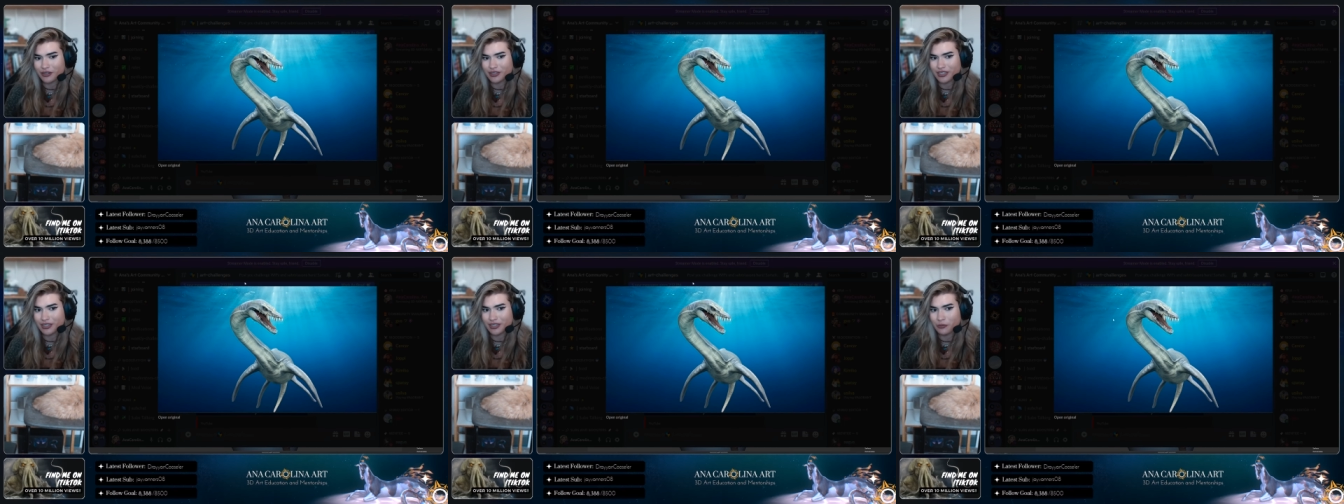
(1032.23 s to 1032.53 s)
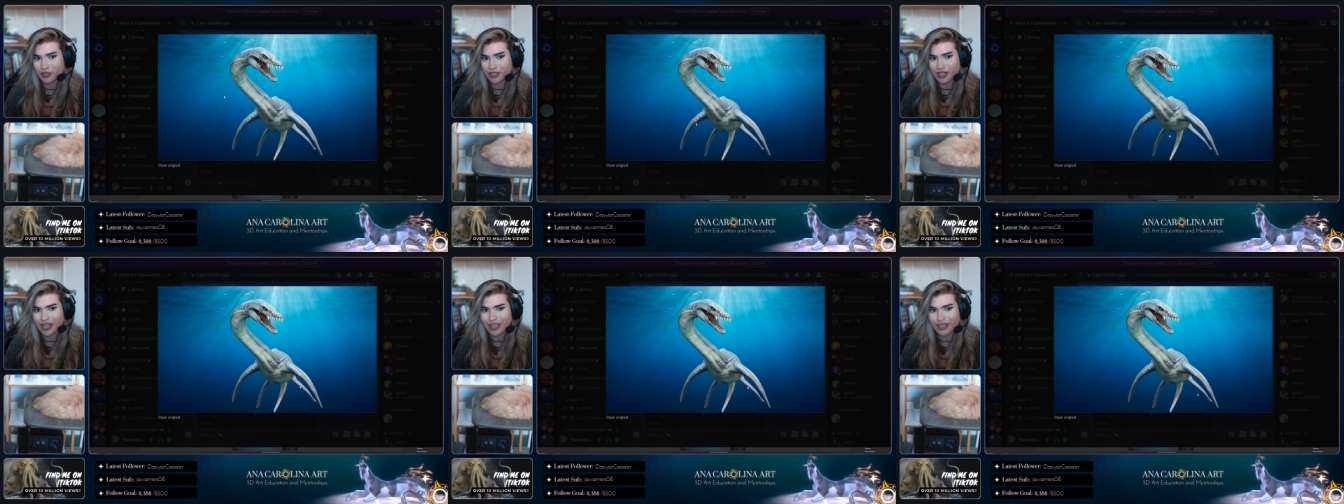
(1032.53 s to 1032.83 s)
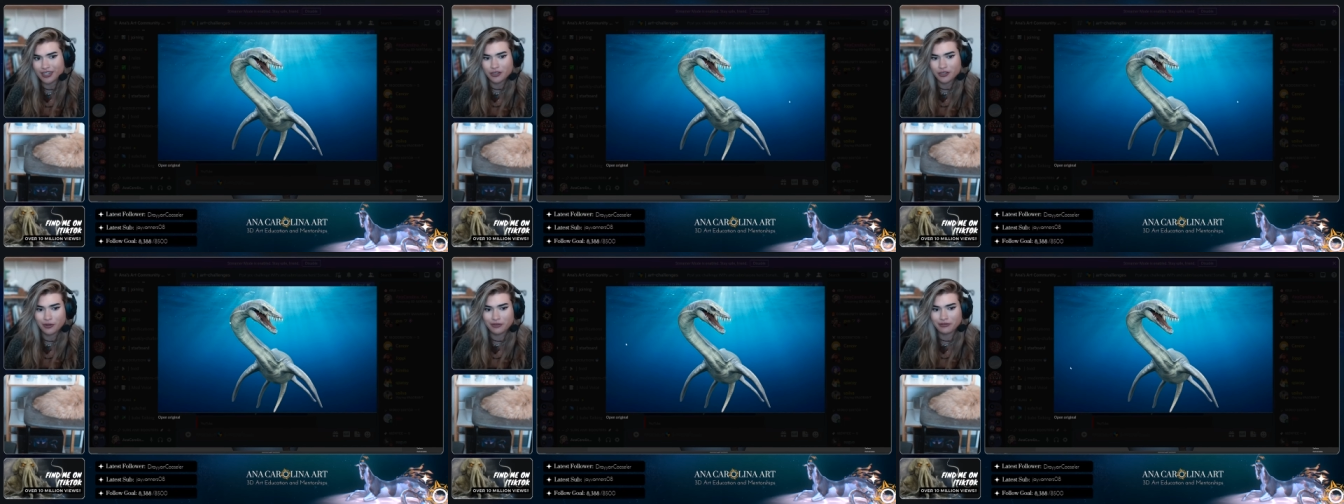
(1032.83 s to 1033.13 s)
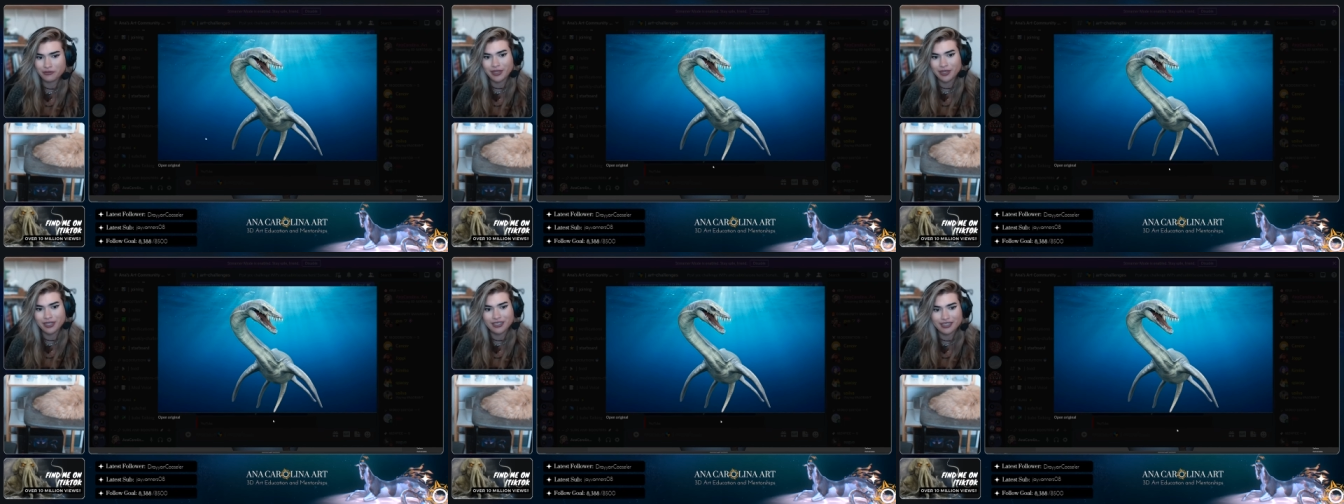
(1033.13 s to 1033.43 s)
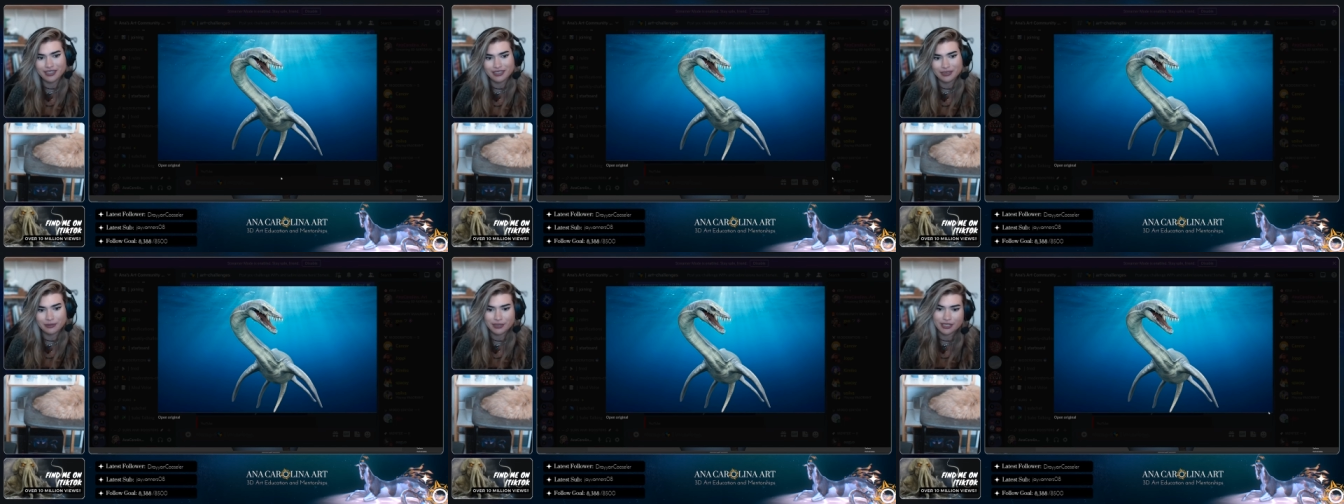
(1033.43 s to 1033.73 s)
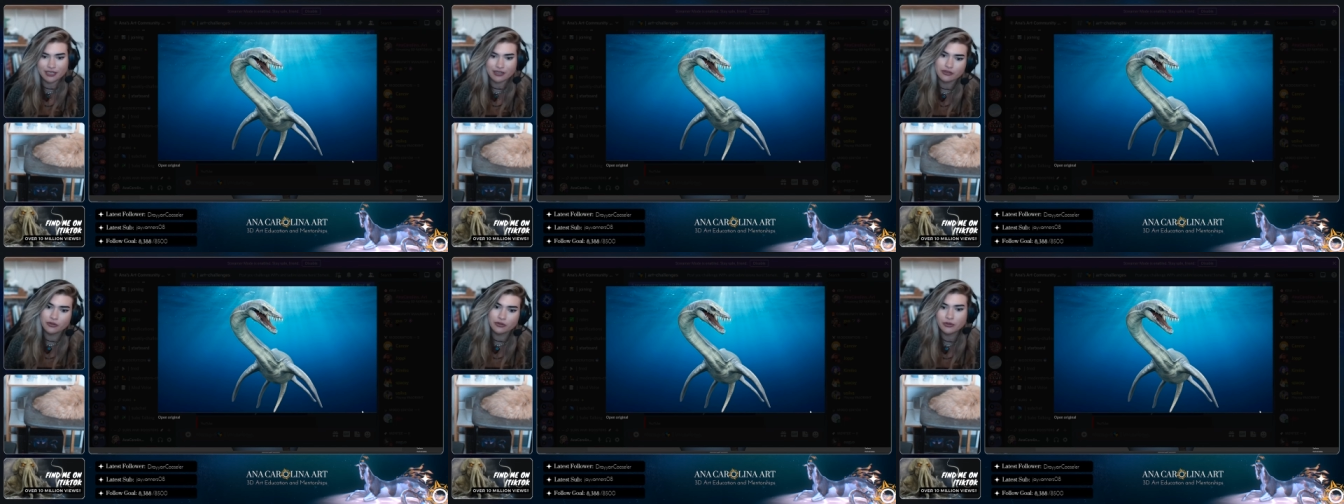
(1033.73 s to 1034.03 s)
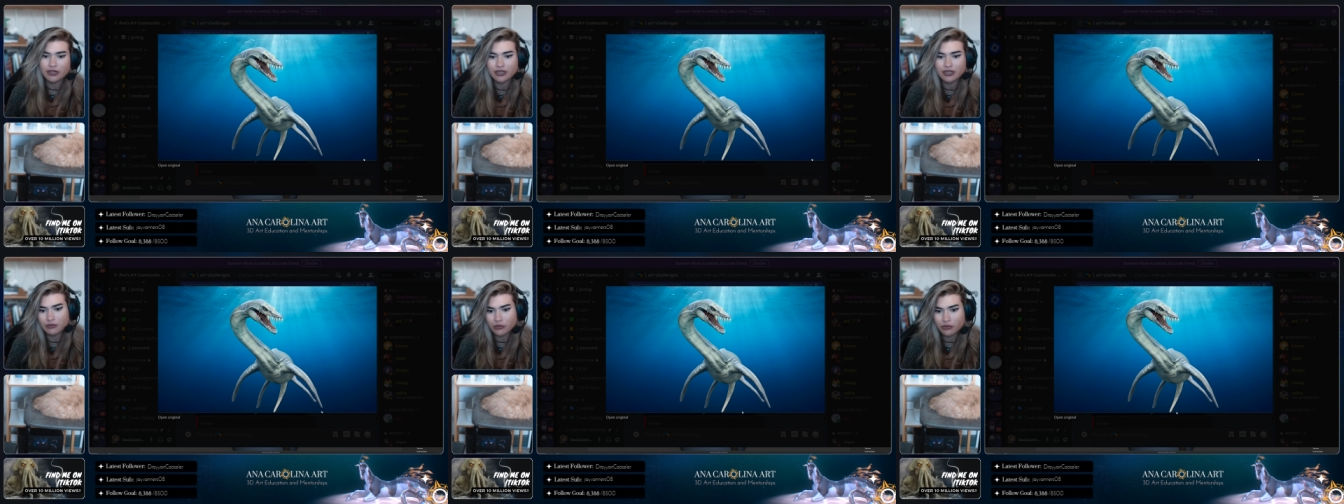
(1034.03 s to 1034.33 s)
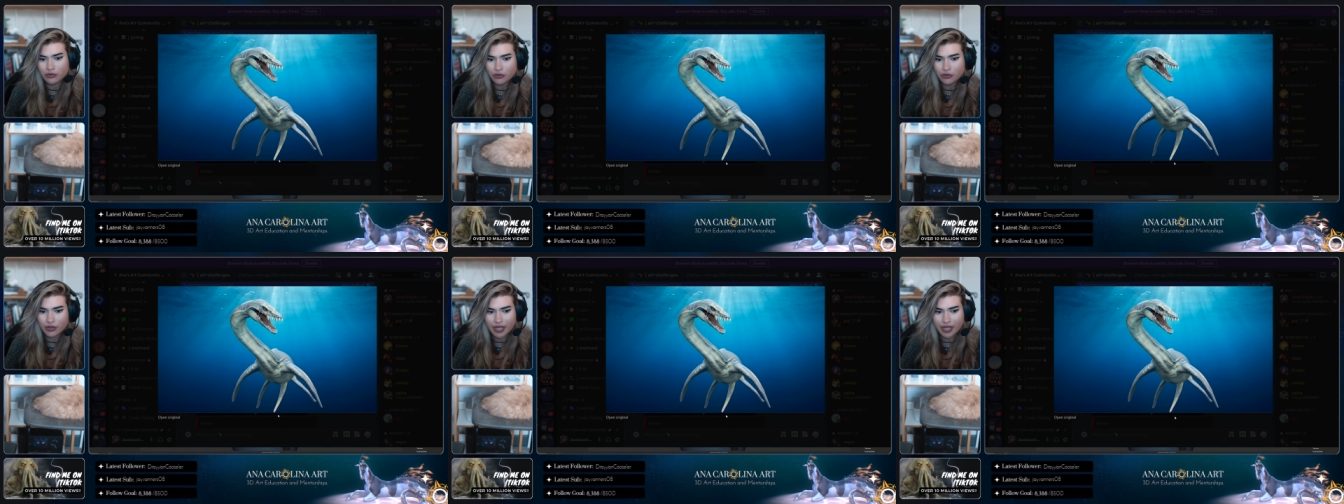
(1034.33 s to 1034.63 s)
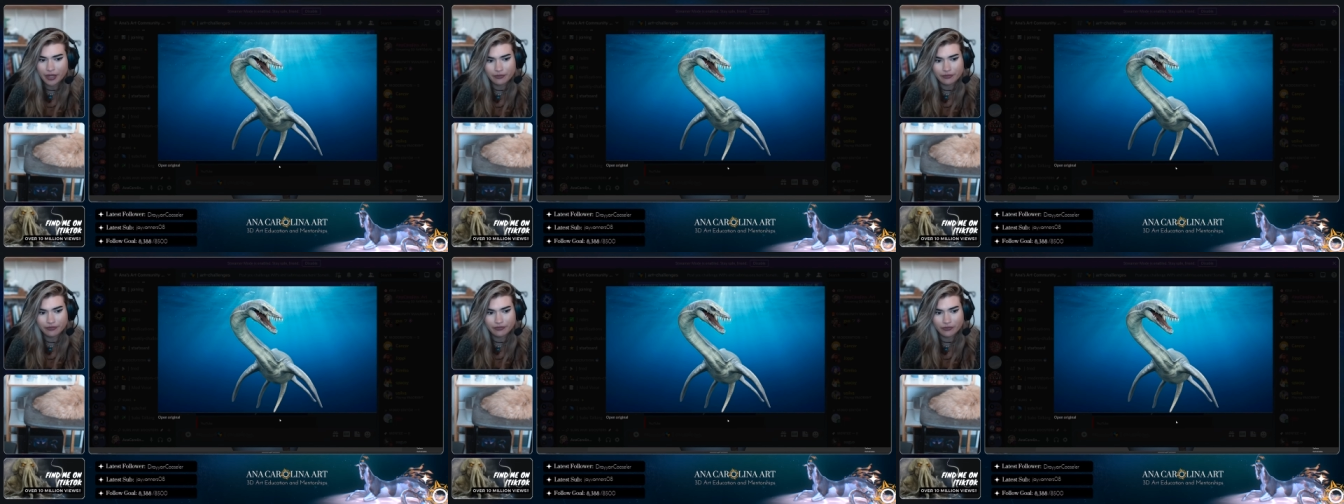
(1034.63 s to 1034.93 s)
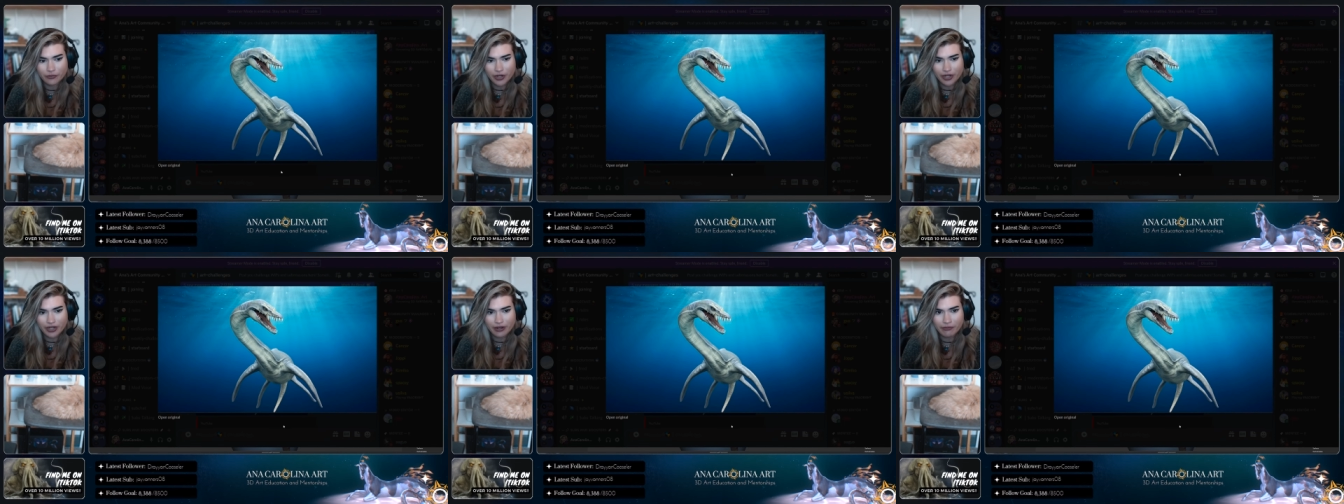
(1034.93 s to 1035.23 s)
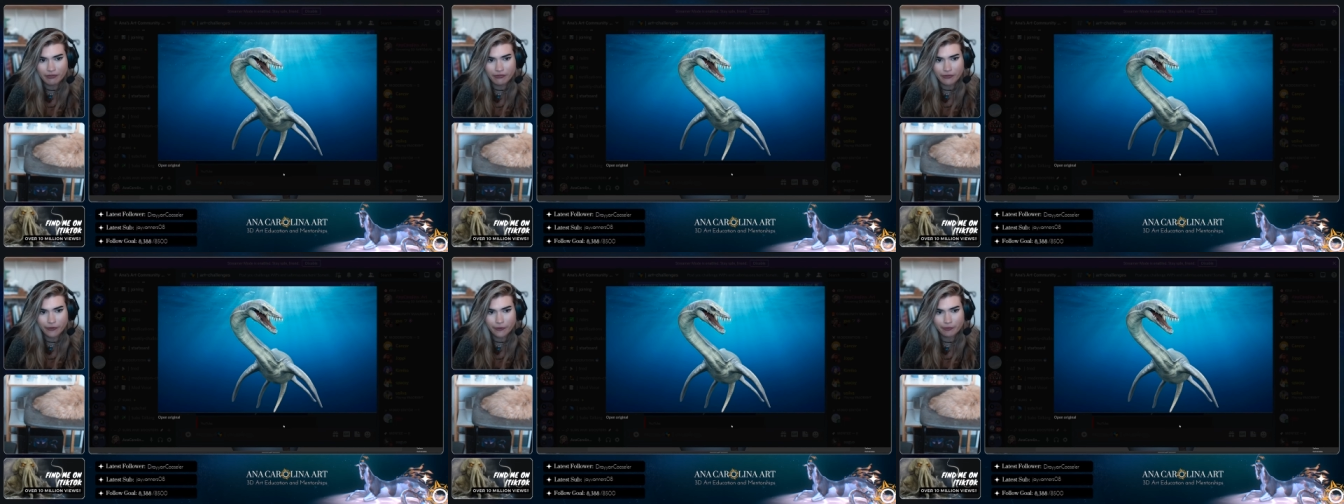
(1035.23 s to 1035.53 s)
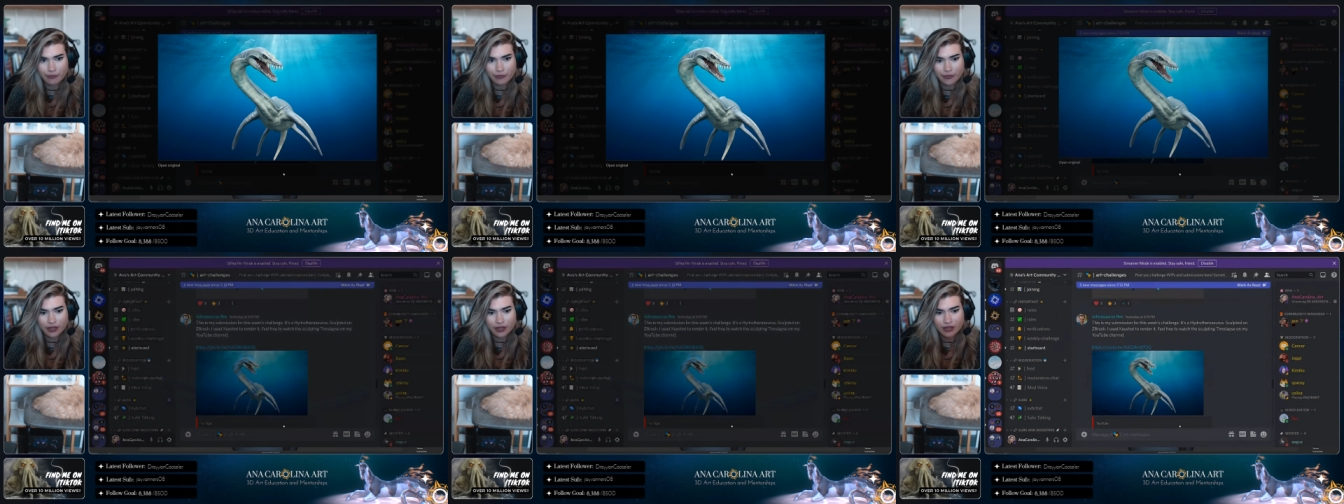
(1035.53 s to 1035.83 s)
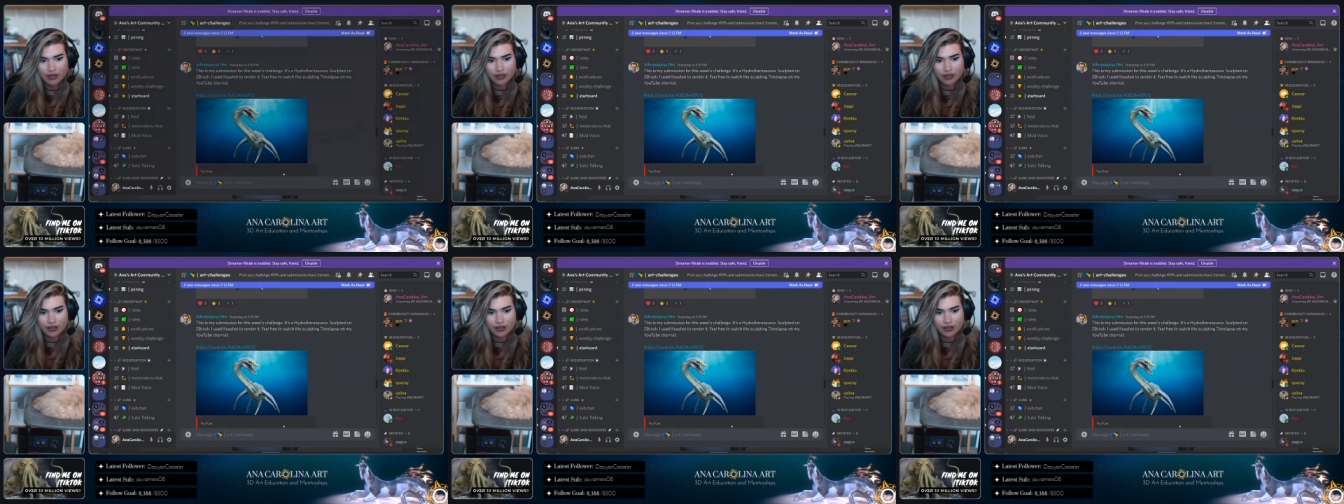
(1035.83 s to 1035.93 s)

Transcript: you know, they want to hire whoever made this, but they don't know where it came from.